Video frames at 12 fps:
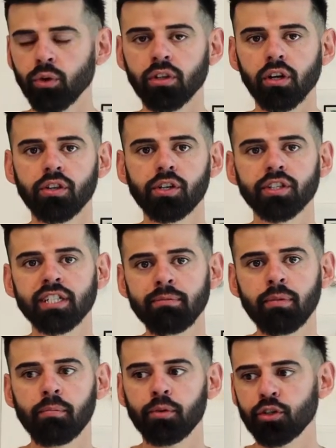with other team
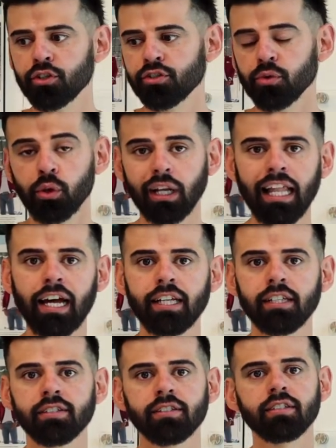members or
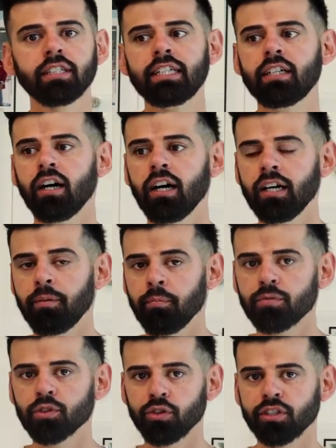clients.
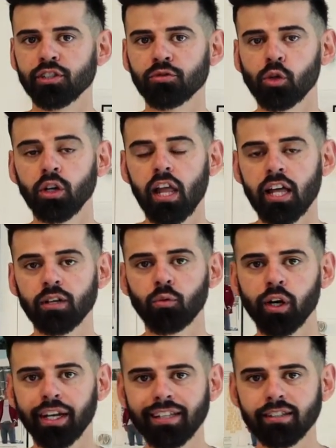Um, so this is where a lot of
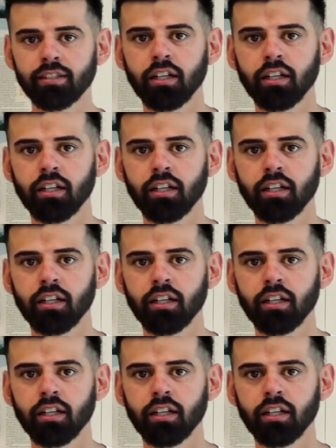work gets